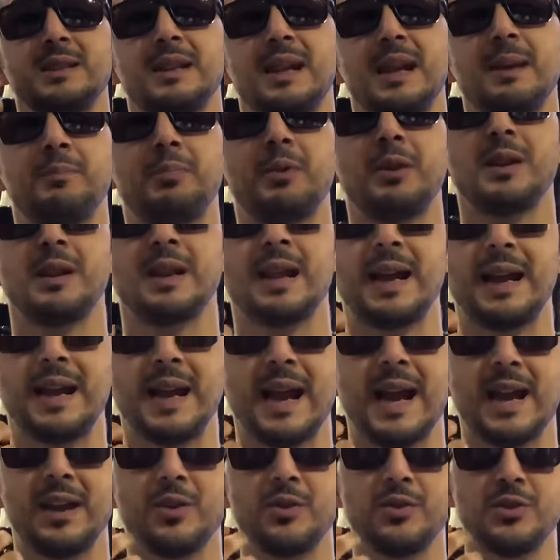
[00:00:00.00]
they put like
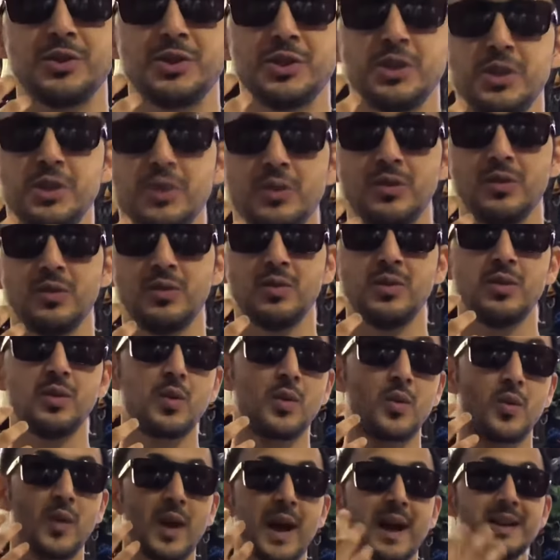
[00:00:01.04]
N O two
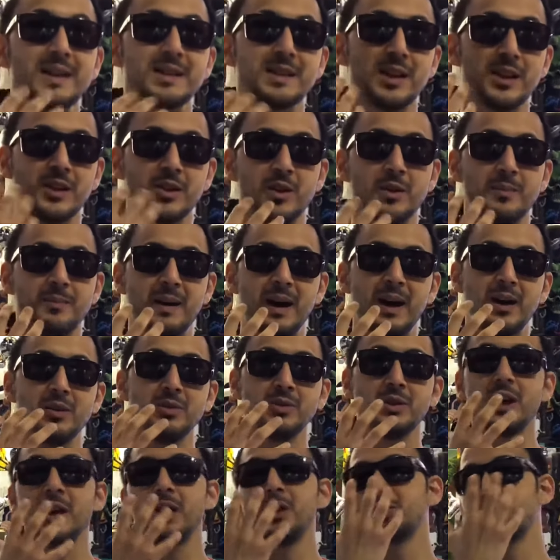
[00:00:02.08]
right in your
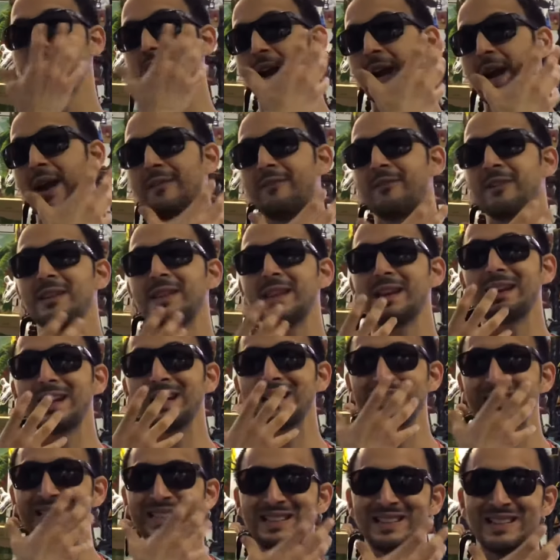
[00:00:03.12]
mouth, so everything
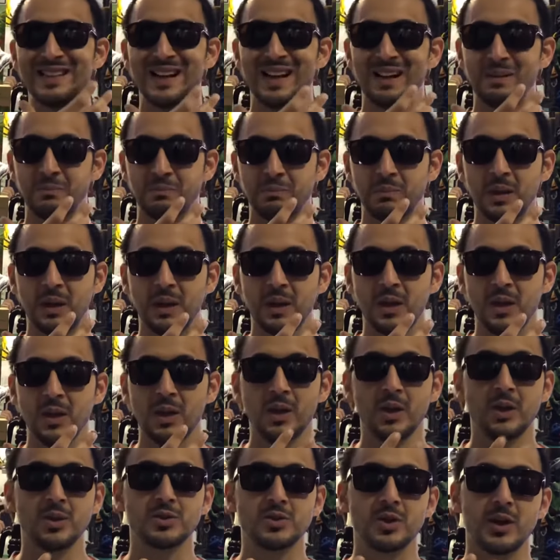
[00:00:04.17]
is numb.
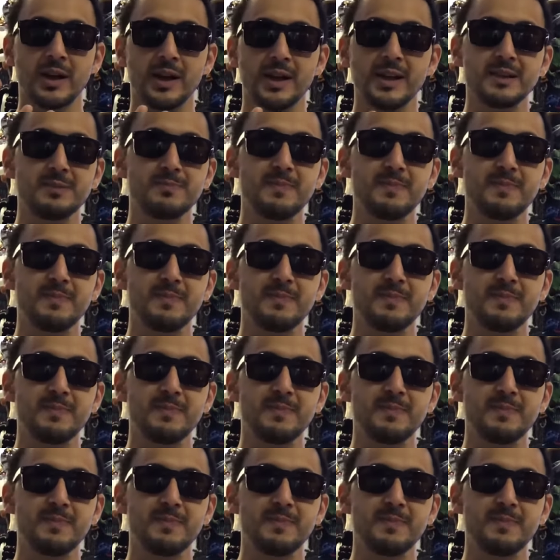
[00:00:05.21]
So it's